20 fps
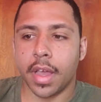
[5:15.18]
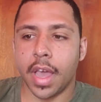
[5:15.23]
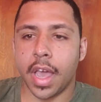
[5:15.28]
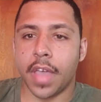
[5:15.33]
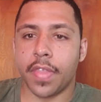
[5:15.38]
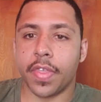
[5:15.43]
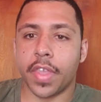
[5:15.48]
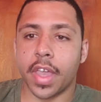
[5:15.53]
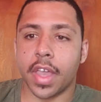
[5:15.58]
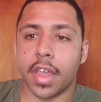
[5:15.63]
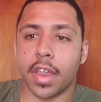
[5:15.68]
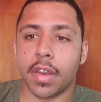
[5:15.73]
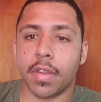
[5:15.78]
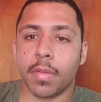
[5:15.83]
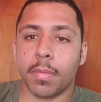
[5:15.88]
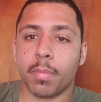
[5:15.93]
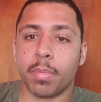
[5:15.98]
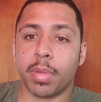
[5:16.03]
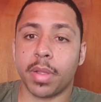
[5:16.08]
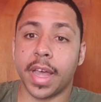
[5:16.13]
And
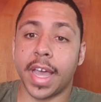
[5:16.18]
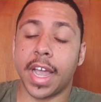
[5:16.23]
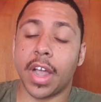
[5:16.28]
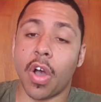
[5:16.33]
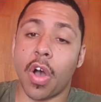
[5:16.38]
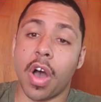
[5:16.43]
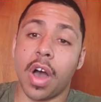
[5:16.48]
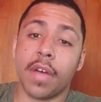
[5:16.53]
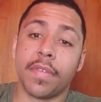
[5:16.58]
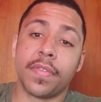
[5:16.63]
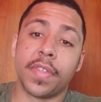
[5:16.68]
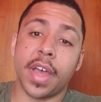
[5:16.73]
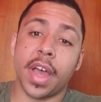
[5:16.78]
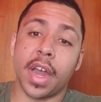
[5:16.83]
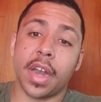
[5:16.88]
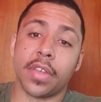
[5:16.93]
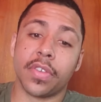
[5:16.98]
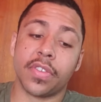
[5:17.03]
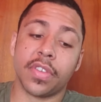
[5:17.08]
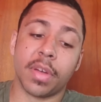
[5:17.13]
then playing off
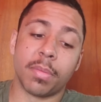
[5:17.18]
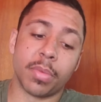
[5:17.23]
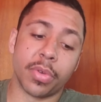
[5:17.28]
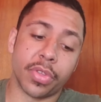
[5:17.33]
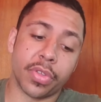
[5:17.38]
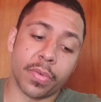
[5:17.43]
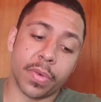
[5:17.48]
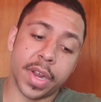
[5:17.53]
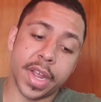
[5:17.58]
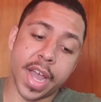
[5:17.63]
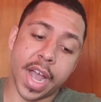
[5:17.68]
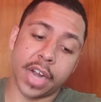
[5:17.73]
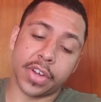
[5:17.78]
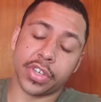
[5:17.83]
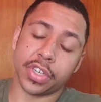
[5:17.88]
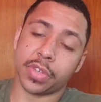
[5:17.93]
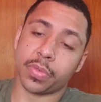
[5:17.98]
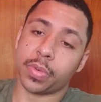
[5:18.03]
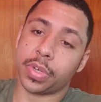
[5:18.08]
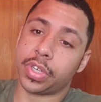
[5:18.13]
that as number 3,
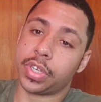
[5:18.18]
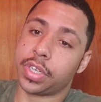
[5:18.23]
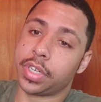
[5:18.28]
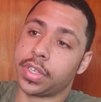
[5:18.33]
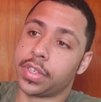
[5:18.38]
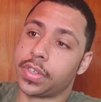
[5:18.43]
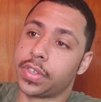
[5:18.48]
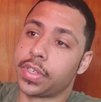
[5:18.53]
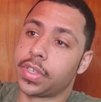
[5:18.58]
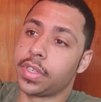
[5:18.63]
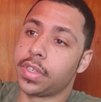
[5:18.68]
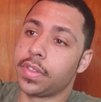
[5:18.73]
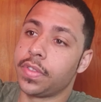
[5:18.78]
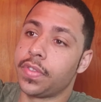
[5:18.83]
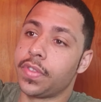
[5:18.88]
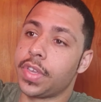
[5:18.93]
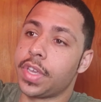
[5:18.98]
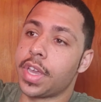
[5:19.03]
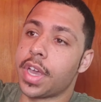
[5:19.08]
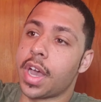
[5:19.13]
actually, which is
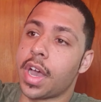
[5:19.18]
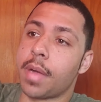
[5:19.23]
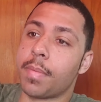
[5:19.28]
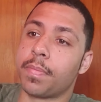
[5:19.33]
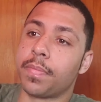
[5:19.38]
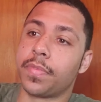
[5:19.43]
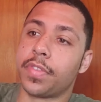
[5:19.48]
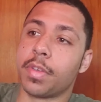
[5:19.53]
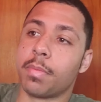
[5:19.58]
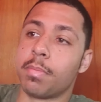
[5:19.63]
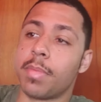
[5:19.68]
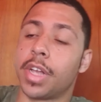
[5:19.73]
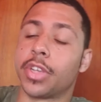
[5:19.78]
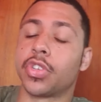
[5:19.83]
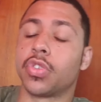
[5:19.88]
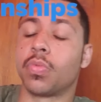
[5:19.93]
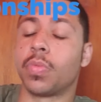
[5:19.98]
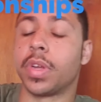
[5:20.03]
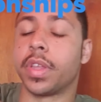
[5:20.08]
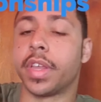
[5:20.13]
the
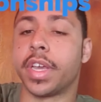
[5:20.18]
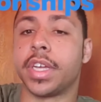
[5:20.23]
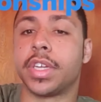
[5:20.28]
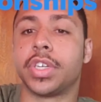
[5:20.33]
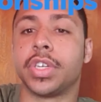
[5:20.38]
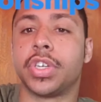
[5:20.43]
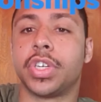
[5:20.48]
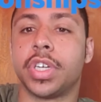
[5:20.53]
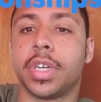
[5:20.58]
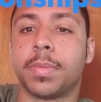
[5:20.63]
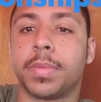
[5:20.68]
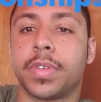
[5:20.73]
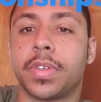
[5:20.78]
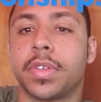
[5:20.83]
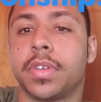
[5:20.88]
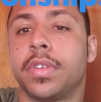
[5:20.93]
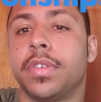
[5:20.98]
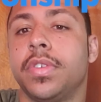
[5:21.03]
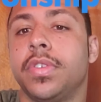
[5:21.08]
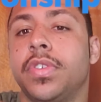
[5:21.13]
muscle
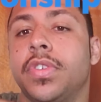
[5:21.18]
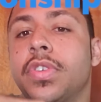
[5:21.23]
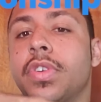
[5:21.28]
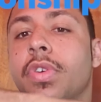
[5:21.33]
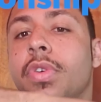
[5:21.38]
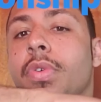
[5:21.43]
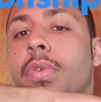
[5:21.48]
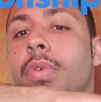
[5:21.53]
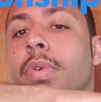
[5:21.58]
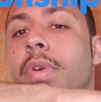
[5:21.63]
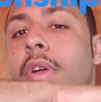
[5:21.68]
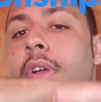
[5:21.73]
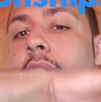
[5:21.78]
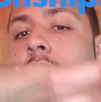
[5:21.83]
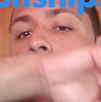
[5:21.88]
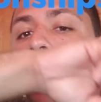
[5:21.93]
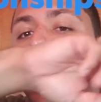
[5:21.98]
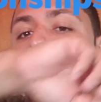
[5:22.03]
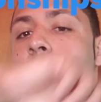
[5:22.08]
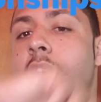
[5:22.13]
relationships. So
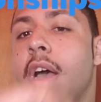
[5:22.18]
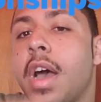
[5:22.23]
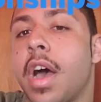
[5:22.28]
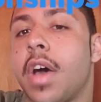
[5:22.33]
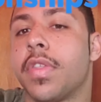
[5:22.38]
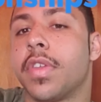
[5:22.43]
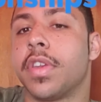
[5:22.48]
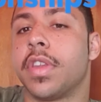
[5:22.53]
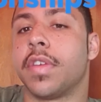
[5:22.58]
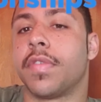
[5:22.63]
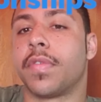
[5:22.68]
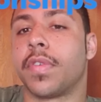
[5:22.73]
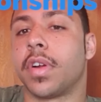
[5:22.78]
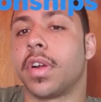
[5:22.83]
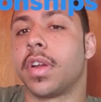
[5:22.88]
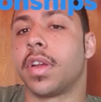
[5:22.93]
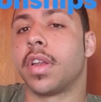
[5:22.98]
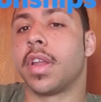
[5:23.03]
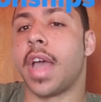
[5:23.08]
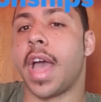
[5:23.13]
how the
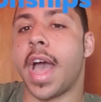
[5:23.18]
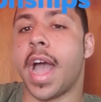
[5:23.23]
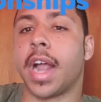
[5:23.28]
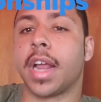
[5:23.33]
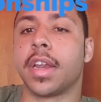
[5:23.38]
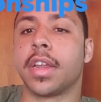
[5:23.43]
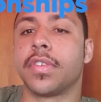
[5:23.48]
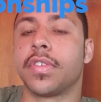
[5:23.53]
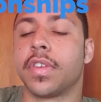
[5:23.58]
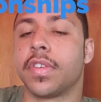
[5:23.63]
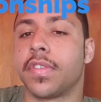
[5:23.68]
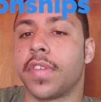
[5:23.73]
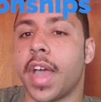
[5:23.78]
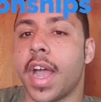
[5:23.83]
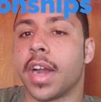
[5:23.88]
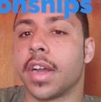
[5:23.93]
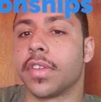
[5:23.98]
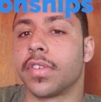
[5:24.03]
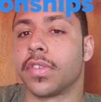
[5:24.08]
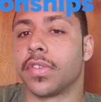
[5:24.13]
different agonist,
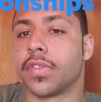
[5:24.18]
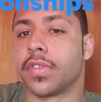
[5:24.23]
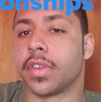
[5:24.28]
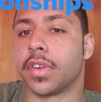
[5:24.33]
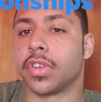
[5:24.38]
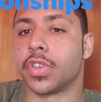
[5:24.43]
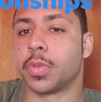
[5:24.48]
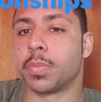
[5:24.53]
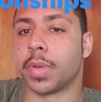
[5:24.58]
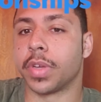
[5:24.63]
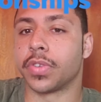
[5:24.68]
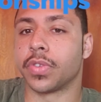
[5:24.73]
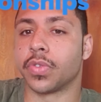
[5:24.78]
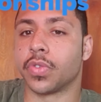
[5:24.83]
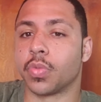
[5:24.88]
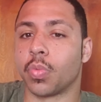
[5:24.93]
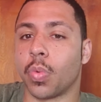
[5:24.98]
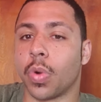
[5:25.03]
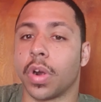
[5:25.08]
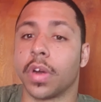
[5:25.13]
antagonist, and synergist
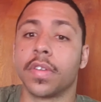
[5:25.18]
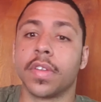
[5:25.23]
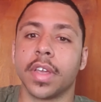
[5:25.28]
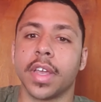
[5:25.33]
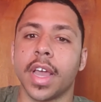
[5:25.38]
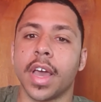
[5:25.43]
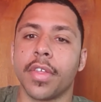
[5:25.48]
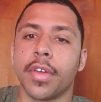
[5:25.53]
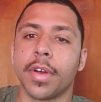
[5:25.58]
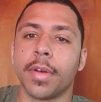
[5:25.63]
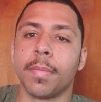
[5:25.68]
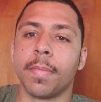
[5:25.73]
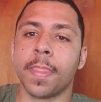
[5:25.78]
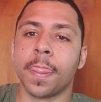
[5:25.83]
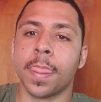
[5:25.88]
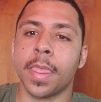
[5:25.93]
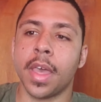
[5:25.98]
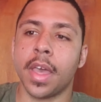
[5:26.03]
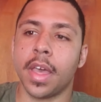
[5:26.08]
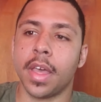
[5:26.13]
muscles work together,
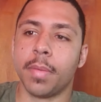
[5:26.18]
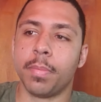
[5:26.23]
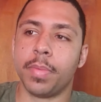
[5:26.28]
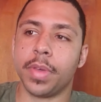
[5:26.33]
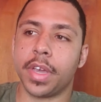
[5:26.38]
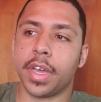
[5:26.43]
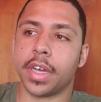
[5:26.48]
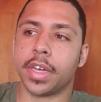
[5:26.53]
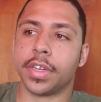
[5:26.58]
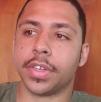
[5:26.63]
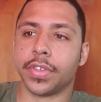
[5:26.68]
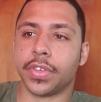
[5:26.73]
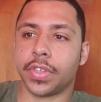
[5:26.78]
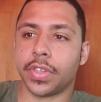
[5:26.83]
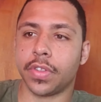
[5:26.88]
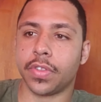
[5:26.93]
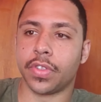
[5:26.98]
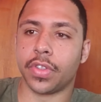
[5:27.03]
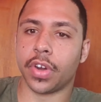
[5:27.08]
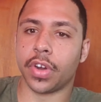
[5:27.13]

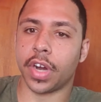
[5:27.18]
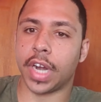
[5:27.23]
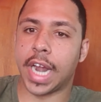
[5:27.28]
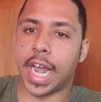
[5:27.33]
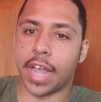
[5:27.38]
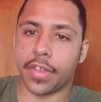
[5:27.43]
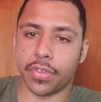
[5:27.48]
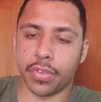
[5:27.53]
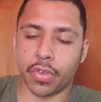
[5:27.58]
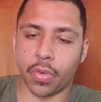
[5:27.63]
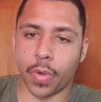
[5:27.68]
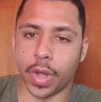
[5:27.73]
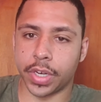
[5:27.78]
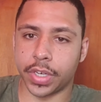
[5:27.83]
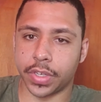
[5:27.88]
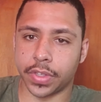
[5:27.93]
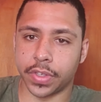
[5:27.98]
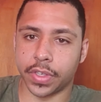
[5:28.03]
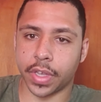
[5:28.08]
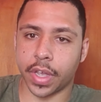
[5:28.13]
because they're going to ask you
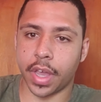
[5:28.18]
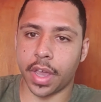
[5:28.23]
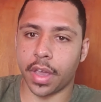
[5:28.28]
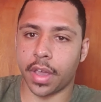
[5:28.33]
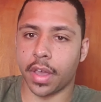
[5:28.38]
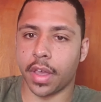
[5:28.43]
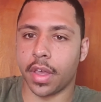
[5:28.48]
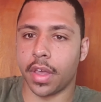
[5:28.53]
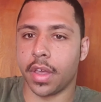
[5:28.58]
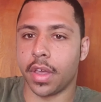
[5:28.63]
questions like,